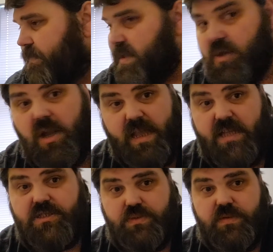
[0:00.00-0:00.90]

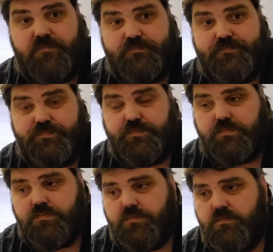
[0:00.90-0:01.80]
gargantuan.
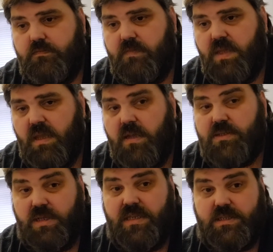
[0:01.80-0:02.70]

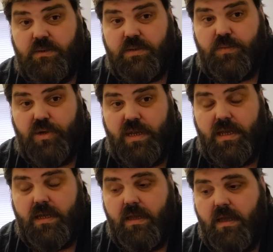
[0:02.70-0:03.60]
So you need someone to put it.
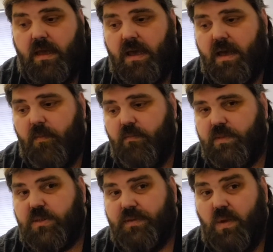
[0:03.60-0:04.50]

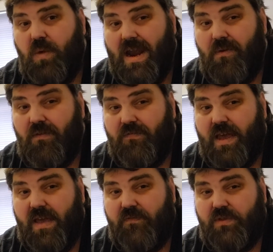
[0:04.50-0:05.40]
So be aware of
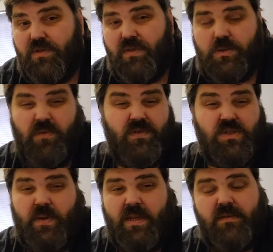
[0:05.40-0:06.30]
that if you do this, or if you
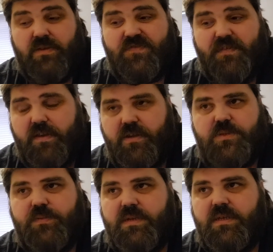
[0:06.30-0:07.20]
do any of those figures,
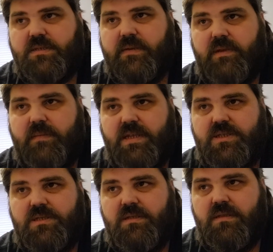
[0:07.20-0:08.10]
because I would
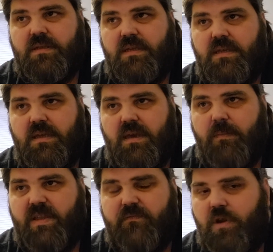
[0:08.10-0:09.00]
imagine I
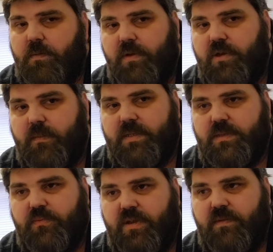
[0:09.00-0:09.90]
believe RoboCop has a
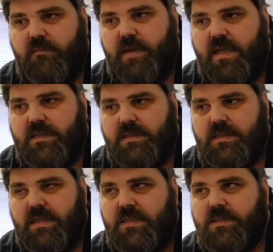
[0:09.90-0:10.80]
premium base, and
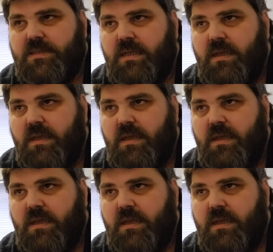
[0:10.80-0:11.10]
he's